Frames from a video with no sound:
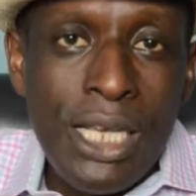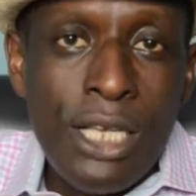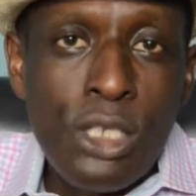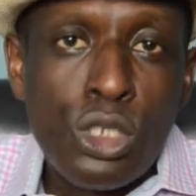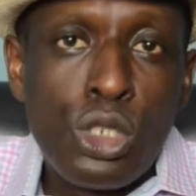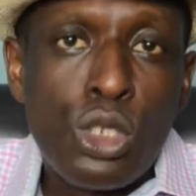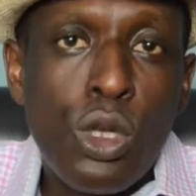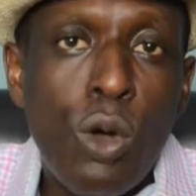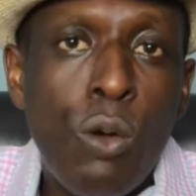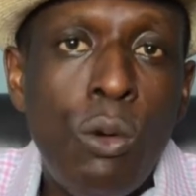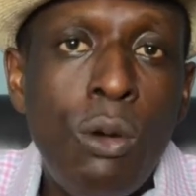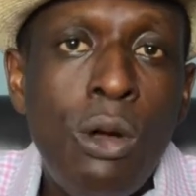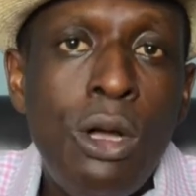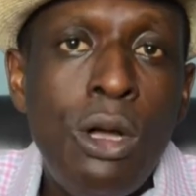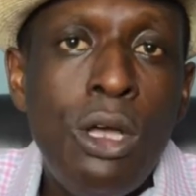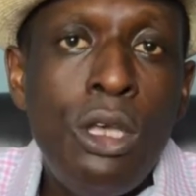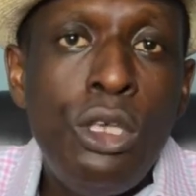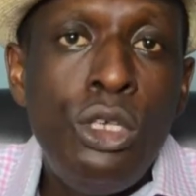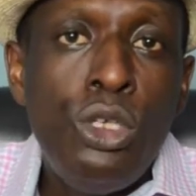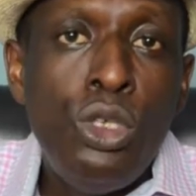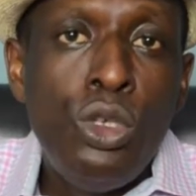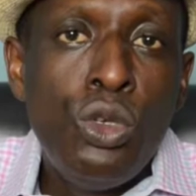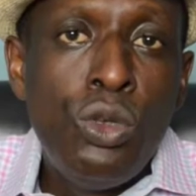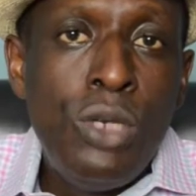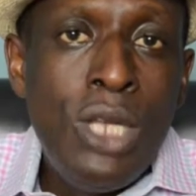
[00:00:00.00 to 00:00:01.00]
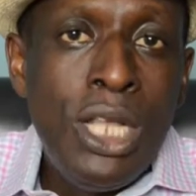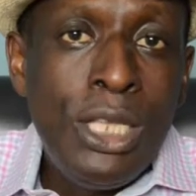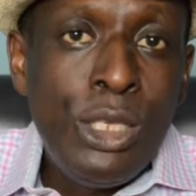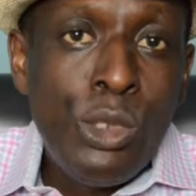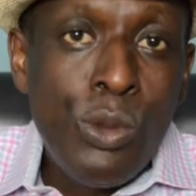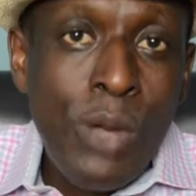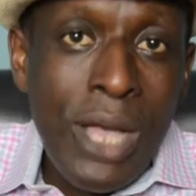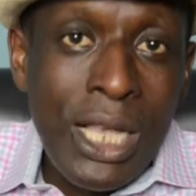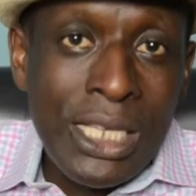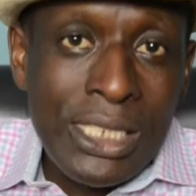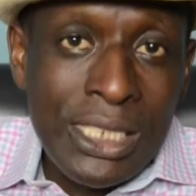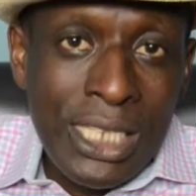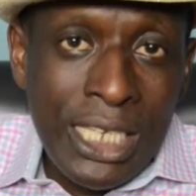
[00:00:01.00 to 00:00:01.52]
So, you need
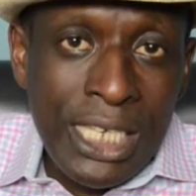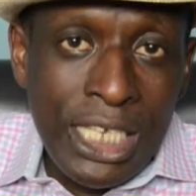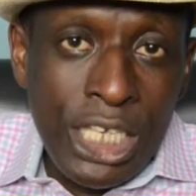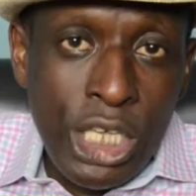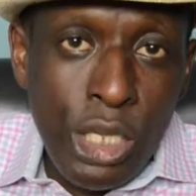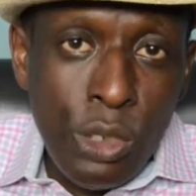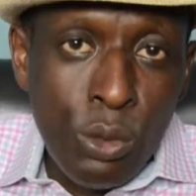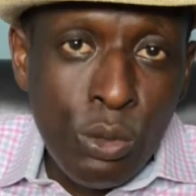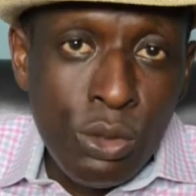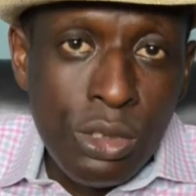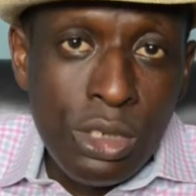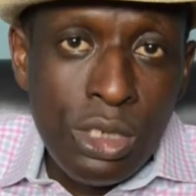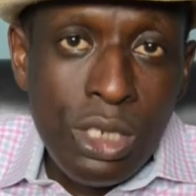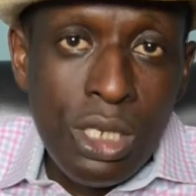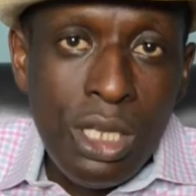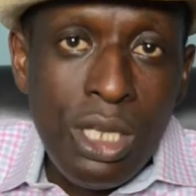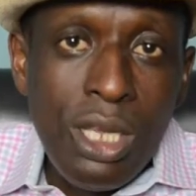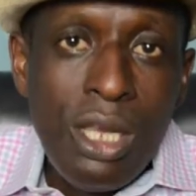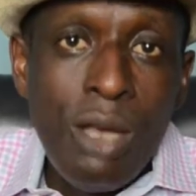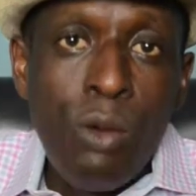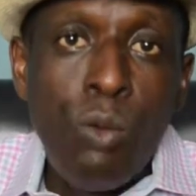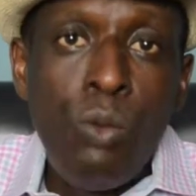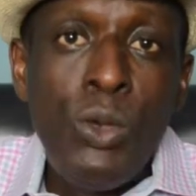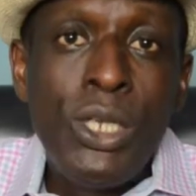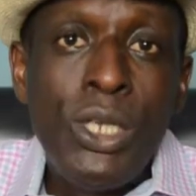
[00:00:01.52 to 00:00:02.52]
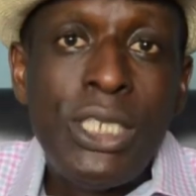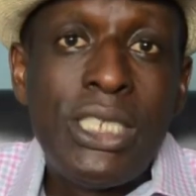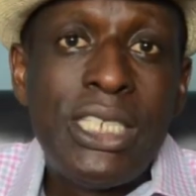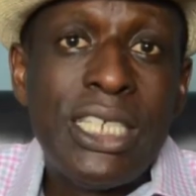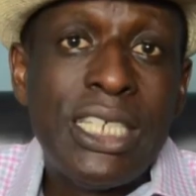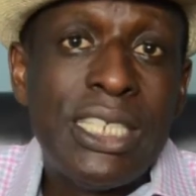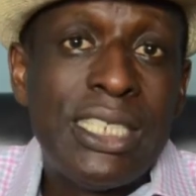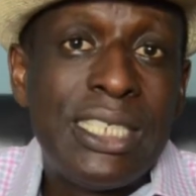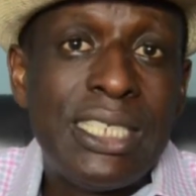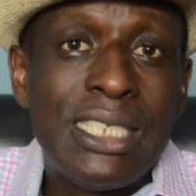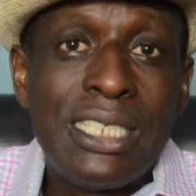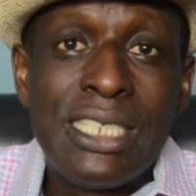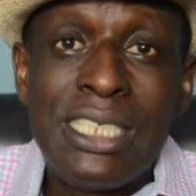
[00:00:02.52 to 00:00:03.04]
to execute, which
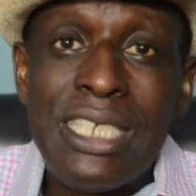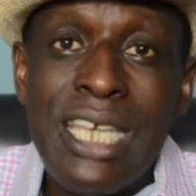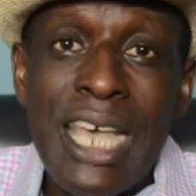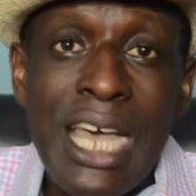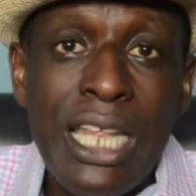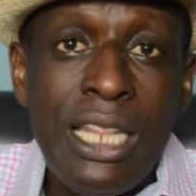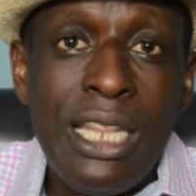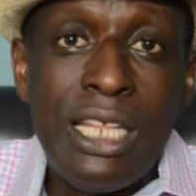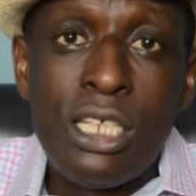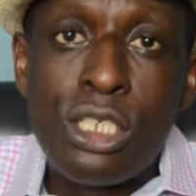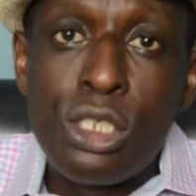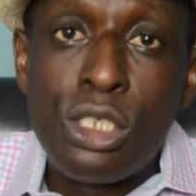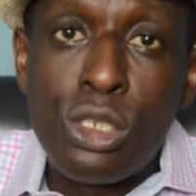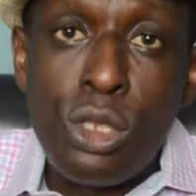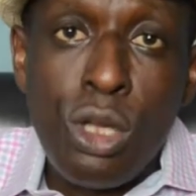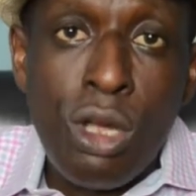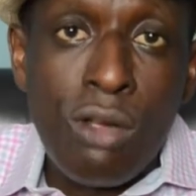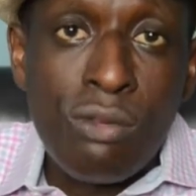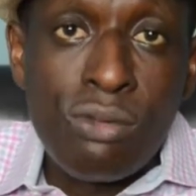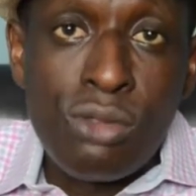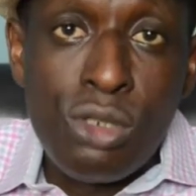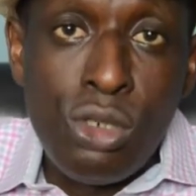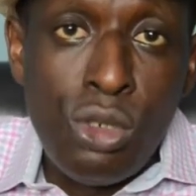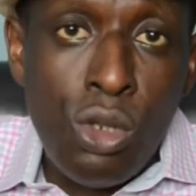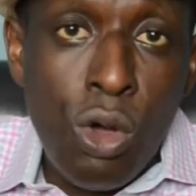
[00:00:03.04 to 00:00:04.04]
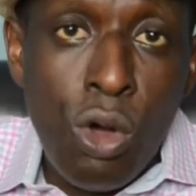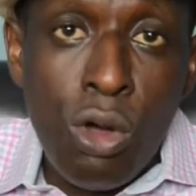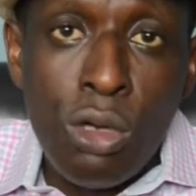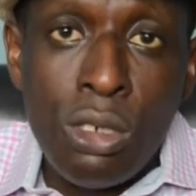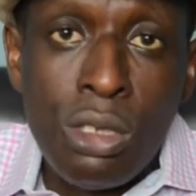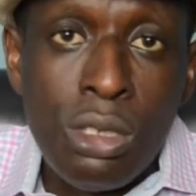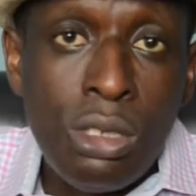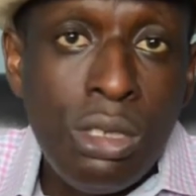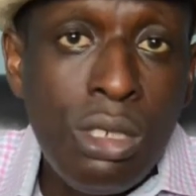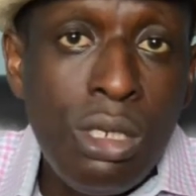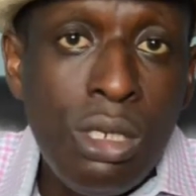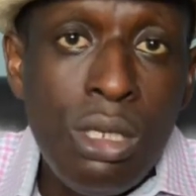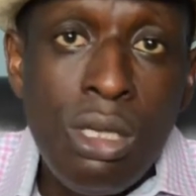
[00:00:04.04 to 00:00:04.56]
is get the stuff
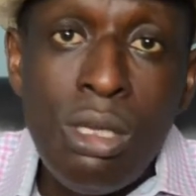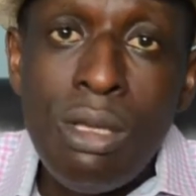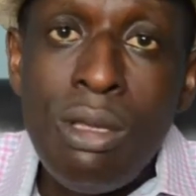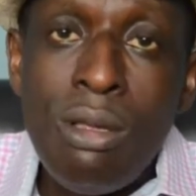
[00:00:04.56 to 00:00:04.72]
done,